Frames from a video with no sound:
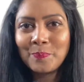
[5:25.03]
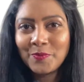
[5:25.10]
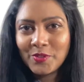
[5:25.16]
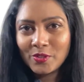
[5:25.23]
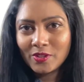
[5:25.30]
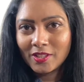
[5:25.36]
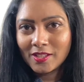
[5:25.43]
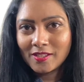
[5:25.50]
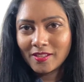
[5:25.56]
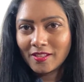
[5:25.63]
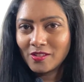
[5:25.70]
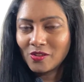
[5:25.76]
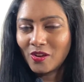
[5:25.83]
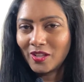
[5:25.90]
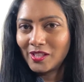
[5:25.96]
So this
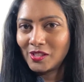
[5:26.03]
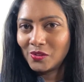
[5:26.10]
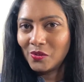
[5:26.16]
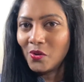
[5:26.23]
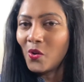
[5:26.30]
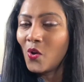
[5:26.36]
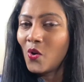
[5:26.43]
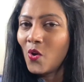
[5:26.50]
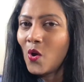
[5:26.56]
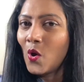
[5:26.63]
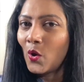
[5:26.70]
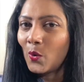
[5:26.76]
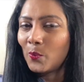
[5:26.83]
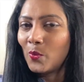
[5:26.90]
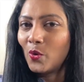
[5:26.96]
is also
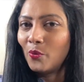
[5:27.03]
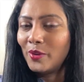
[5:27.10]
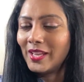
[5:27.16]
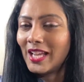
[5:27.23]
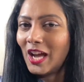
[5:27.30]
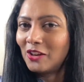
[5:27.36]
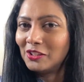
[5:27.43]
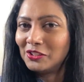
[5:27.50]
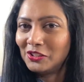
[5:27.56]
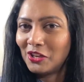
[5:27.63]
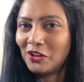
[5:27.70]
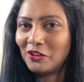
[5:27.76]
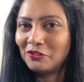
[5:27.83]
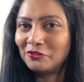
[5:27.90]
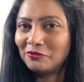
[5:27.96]
moving out
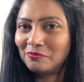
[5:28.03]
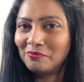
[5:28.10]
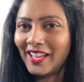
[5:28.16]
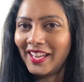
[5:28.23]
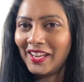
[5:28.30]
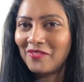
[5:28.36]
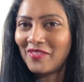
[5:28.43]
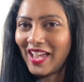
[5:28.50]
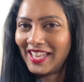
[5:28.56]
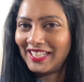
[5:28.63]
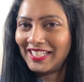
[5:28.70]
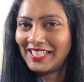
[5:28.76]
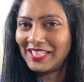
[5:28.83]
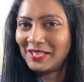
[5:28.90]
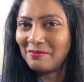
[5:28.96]
of my
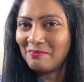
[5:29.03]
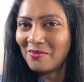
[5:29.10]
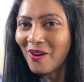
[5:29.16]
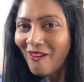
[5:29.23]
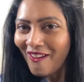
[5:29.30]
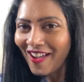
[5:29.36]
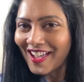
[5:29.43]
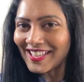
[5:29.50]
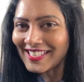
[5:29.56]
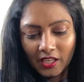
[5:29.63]
vanity box.